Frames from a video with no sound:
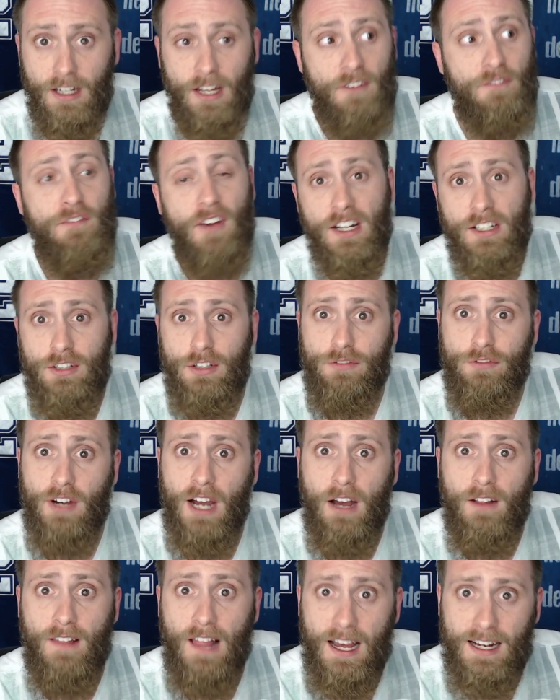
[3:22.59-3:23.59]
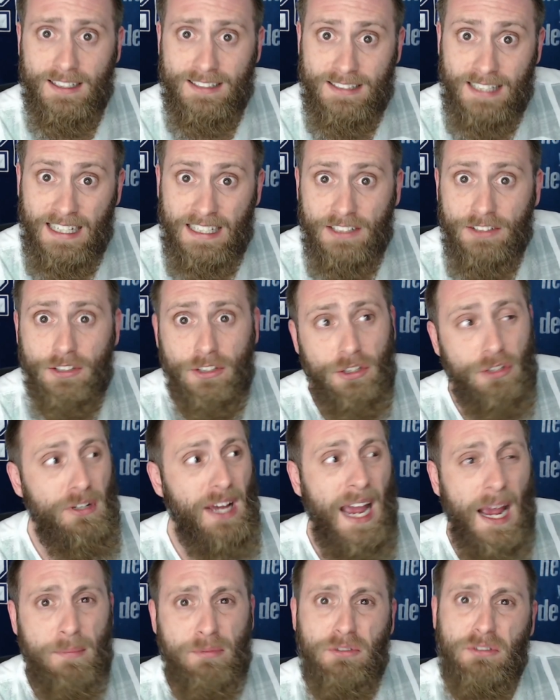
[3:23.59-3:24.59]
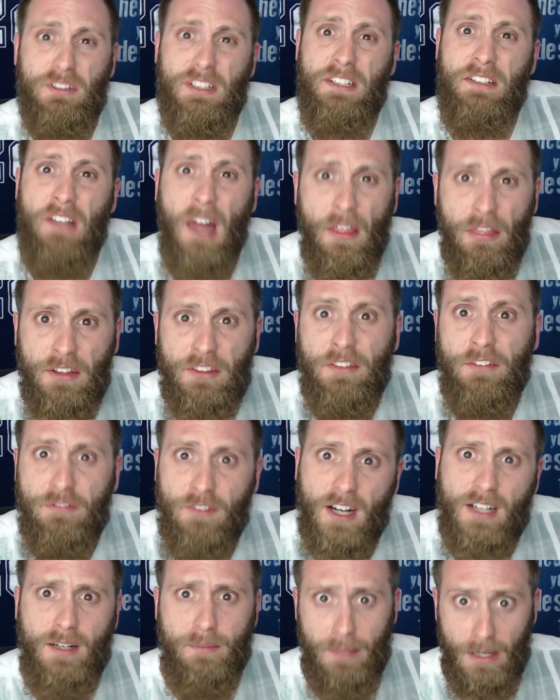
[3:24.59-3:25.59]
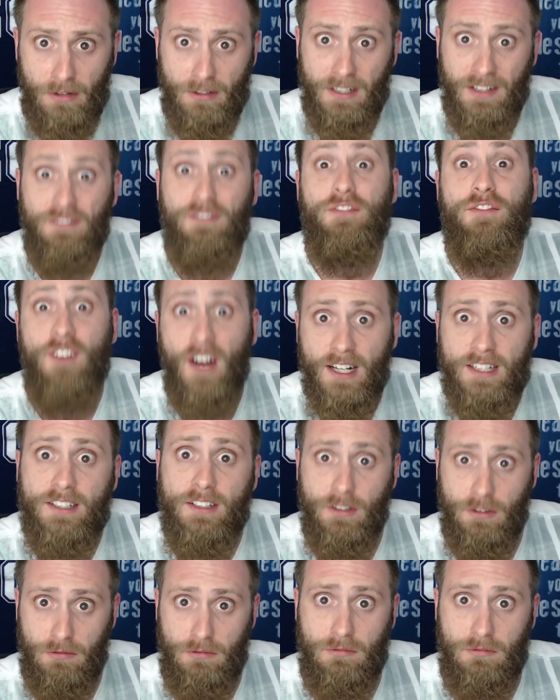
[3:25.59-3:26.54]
Fuck you for how long it's taken you to do absolutely nothing the fuck about it. Fuck you.